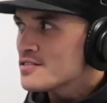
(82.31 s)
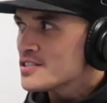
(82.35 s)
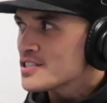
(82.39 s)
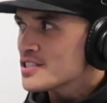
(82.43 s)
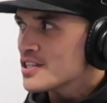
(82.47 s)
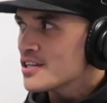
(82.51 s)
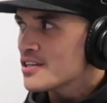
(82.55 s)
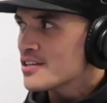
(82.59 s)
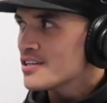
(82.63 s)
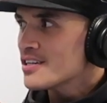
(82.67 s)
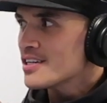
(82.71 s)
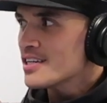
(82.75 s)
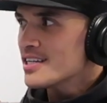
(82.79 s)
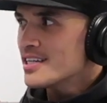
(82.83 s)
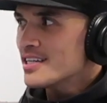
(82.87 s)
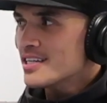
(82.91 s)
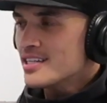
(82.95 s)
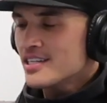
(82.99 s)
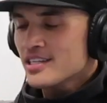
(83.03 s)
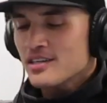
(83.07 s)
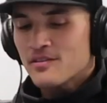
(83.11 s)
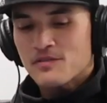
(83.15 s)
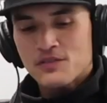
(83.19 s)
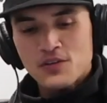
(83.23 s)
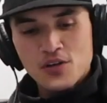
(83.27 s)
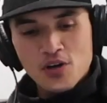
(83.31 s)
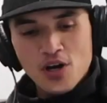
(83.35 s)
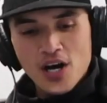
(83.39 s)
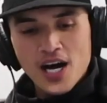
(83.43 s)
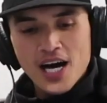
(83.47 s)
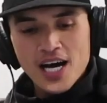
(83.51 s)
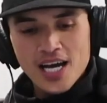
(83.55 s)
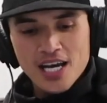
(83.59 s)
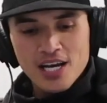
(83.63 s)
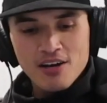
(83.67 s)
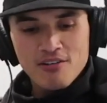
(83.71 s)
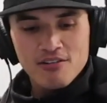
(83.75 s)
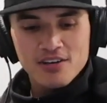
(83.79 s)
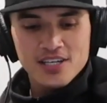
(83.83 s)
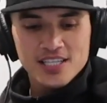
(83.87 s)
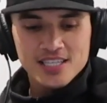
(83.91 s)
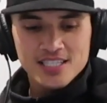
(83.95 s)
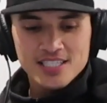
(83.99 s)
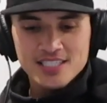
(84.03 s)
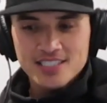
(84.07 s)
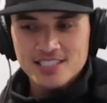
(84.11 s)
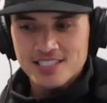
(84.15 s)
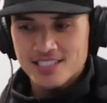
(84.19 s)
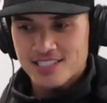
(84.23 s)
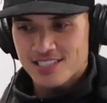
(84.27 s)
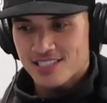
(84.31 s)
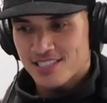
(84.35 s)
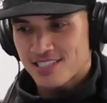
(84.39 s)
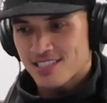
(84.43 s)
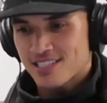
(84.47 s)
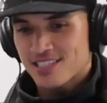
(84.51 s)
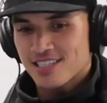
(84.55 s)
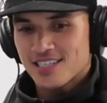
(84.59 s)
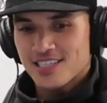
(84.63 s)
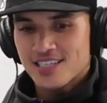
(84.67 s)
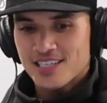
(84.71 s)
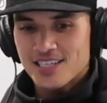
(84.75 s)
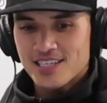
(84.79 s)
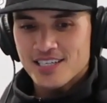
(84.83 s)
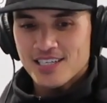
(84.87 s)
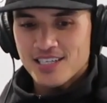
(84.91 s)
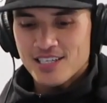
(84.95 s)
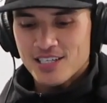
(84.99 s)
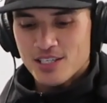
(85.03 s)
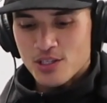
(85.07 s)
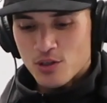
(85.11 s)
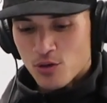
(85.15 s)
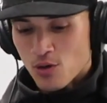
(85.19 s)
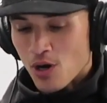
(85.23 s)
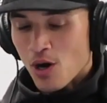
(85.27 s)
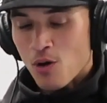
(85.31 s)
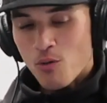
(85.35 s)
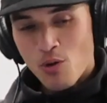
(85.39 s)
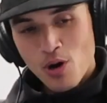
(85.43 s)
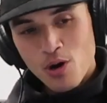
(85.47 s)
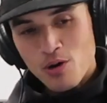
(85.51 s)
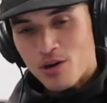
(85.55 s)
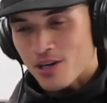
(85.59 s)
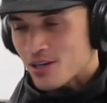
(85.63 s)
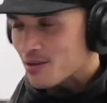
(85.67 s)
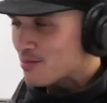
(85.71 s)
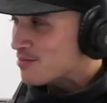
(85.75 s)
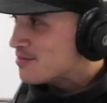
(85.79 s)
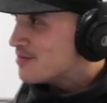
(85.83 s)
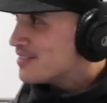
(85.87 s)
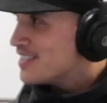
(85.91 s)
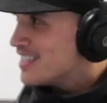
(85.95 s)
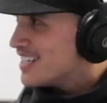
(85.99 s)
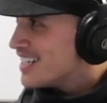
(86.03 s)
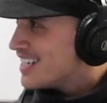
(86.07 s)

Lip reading: So if you are hearing this, you are welcome.